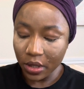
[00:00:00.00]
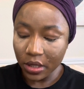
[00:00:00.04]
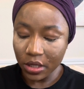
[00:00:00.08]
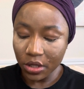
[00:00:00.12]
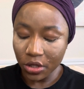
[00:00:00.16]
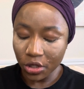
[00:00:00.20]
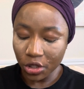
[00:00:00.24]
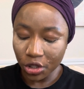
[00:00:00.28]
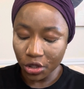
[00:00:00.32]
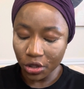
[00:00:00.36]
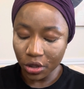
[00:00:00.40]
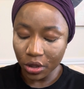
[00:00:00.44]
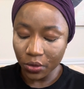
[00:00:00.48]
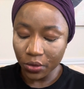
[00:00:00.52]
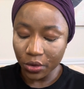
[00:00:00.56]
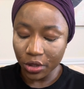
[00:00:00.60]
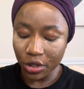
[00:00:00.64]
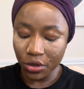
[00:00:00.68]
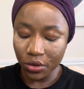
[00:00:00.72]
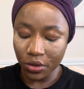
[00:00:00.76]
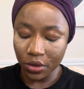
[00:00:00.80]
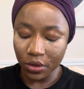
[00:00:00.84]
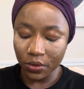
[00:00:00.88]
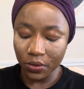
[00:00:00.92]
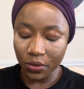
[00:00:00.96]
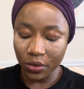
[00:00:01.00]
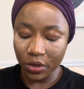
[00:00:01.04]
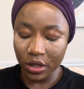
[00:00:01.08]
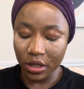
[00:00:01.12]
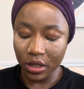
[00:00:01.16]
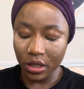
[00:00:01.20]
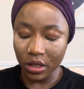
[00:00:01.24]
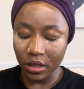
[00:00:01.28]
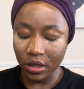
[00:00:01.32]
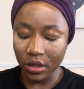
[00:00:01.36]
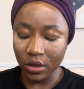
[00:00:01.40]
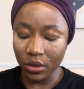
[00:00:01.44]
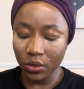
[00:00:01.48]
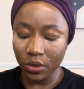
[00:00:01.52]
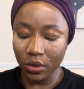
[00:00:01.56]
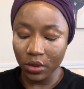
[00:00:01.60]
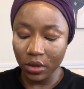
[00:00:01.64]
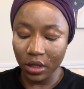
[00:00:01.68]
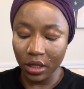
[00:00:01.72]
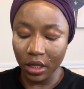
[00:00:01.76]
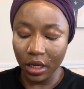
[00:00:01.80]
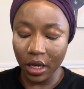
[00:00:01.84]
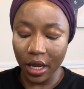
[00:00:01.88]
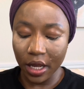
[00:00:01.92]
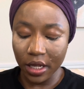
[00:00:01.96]
sure which one was the
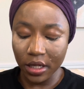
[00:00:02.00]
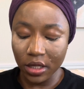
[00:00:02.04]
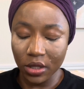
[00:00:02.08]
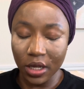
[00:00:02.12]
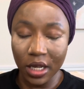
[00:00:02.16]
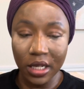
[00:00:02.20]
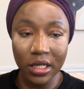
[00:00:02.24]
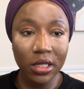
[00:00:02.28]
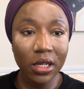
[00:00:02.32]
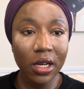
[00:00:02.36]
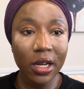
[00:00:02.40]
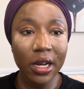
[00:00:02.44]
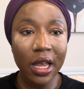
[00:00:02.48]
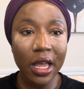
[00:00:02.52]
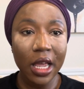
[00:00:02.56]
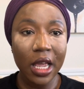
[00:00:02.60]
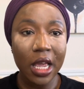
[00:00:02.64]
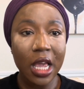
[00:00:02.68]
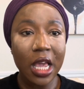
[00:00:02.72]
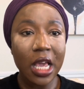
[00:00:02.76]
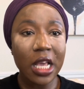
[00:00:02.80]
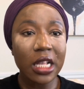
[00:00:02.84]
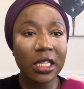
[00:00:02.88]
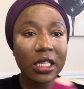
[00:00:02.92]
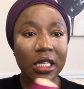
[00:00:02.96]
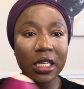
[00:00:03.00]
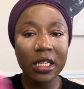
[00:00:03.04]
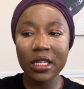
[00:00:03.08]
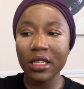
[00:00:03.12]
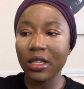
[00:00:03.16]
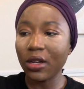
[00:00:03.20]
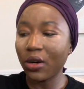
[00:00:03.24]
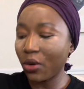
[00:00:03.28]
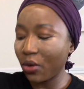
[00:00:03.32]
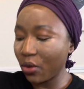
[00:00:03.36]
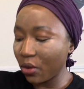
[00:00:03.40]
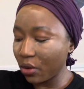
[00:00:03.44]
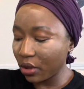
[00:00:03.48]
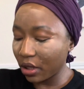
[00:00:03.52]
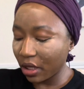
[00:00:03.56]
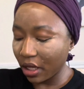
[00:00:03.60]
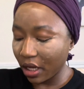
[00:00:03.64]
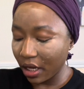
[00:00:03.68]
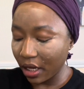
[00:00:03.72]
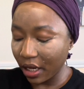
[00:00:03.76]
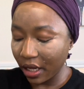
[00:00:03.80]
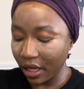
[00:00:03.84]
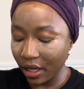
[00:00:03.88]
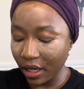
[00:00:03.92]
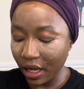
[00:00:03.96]
gate, so I started hitting the whole thing.
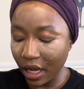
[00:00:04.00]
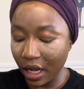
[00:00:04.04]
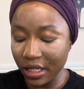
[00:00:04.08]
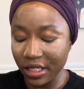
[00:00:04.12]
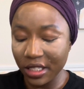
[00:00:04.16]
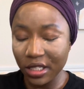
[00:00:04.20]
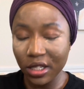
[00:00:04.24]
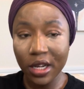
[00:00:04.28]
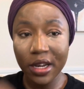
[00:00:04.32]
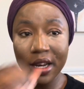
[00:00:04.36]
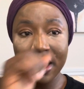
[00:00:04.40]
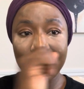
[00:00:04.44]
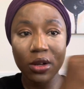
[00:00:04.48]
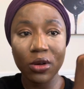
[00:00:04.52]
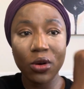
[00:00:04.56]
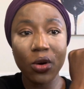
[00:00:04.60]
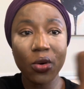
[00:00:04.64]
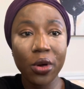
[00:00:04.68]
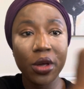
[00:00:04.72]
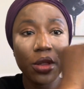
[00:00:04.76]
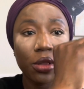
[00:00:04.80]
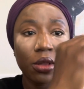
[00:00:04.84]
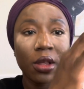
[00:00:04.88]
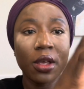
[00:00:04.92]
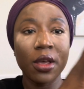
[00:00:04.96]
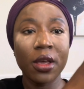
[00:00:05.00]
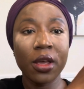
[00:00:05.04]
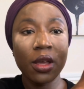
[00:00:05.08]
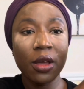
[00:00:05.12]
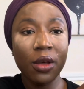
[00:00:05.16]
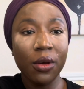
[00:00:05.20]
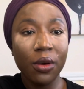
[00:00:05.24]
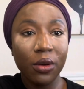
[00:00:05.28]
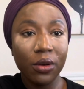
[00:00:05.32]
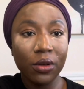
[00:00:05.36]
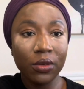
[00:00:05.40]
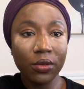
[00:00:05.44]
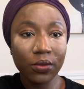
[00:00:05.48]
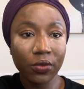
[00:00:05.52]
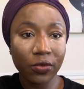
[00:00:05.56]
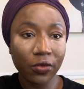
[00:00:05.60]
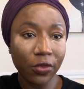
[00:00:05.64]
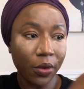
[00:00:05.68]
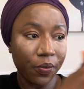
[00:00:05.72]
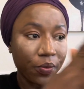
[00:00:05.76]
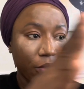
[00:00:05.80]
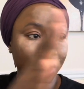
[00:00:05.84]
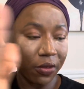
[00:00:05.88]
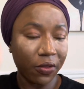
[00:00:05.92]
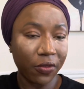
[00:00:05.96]
Like I started going from the
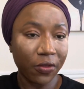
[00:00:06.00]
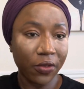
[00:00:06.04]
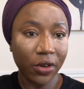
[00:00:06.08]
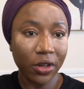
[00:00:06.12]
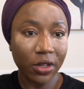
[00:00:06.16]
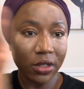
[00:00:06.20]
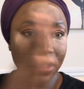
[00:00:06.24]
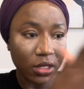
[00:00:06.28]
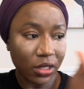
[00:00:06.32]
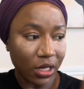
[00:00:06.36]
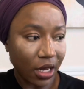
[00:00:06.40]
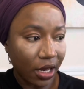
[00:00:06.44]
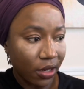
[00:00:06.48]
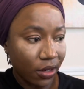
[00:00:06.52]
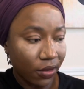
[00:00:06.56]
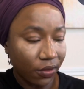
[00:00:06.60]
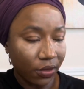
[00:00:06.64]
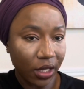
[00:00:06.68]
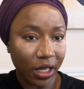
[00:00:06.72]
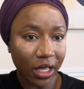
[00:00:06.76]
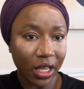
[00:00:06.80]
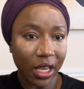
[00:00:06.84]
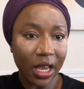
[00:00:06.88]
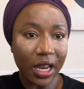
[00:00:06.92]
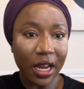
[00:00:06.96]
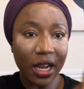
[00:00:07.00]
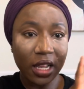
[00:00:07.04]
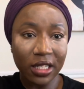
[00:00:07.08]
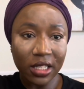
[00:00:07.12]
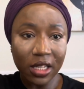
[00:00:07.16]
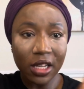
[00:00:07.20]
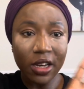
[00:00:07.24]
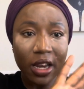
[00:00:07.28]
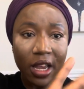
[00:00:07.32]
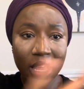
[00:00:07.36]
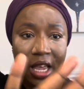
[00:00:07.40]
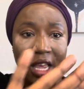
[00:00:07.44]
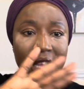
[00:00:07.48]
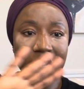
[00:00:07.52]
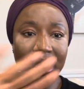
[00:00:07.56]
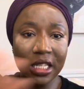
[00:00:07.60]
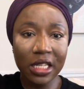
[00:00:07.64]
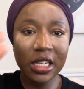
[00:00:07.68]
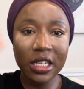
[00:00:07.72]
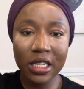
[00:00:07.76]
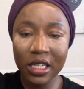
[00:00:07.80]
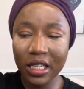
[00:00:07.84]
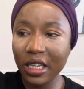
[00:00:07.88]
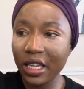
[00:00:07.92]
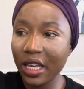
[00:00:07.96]
first side of the gate. I started hitting the
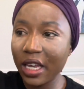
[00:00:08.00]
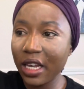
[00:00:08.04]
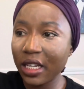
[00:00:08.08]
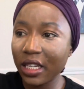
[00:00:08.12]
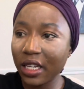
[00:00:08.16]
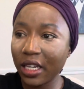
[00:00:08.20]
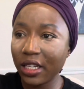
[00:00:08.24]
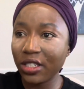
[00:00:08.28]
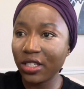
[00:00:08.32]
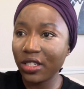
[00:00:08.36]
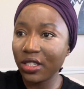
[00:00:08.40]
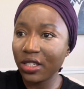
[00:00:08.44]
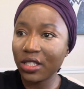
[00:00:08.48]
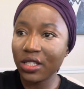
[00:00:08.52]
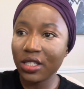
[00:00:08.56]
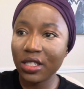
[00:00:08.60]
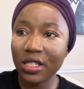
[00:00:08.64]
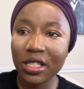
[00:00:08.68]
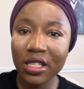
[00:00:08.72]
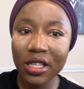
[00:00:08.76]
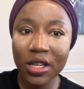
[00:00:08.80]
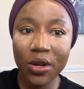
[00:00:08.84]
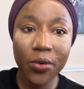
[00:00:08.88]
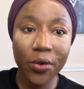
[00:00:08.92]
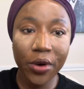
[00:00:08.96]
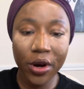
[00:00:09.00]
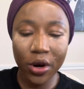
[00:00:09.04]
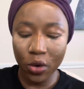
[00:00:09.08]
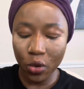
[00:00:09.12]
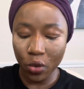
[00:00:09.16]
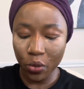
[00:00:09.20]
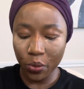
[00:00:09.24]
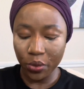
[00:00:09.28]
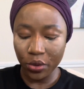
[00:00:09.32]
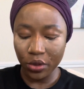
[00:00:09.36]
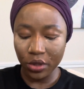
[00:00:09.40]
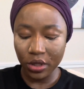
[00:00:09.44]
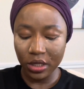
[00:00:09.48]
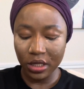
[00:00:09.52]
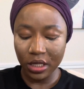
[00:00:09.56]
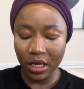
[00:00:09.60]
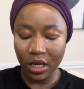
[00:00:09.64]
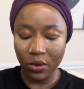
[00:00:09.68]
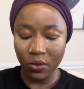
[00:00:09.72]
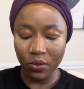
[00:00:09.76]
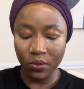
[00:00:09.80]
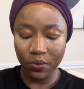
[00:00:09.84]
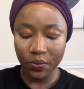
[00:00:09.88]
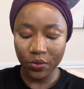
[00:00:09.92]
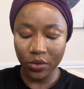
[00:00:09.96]
gate like just to see where it opens. And
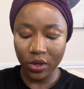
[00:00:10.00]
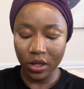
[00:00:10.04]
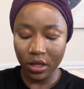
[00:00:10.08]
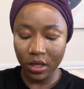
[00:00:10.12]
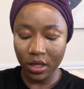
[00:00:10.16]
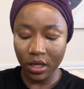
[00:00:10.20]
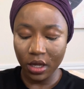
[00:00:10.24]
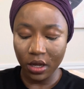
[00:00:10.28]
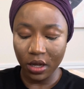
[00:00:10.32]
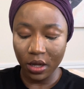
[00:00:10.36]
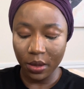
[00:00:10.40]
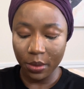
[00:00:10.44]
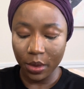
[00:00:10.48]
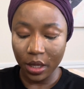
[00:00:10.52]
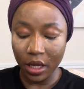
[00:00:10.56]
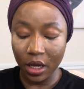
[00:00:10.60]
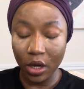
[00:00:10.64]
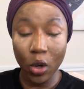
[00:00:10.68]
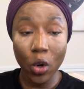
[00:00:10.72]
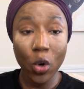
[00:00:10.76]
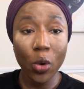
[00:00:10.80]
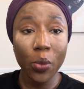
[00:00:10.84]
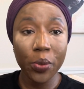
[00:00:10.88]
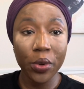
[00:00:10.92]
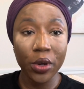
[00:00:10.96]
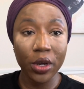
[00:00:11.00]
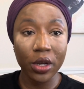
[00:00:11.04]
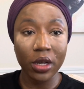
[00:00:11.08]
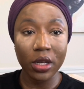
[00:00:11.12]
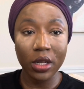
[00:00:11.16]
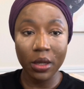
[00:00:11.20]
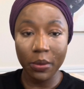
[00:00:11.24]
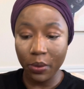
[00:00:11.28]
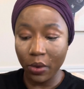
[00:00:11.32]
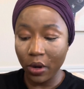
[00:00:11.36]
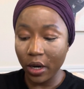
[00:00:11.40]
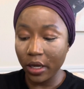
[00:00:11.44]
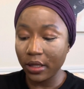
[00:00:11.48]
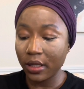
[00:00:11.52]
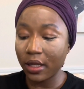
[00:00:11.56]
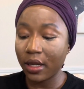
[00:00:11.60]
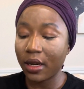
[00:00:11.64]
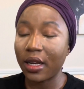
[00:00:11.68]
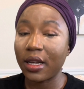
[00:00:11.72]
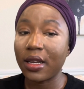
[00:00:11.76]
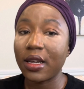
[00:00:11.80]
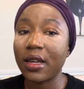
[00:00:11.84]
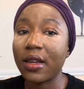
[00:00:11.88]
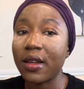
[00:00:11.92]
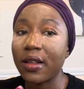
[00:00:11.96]
it opened. The part that I
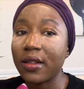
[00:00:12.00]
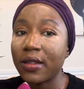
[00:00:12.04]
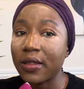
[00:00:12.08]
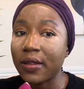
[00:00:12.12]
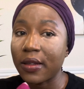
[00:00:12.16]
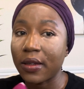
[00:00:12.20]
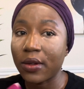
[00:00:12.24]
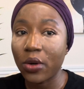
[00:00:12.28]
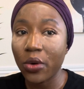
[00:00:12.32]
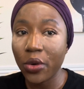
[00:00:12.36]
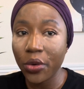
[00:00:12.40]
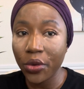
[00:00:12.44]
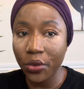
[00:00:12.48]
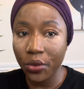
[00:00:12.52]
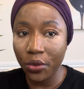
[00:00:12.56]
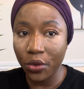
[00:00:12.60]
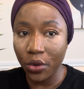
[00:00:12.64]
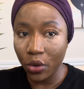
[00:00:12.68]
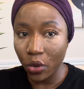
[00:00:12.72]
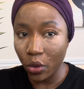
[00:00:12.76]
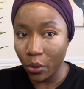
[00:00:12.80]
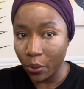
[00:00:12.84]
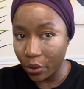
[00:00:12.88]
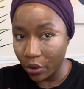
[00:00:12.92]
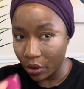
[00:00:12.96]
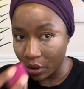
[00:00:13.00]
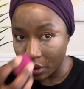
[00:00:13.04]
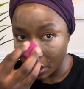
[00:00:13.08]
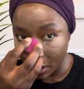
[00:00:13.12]
needed to go through opened.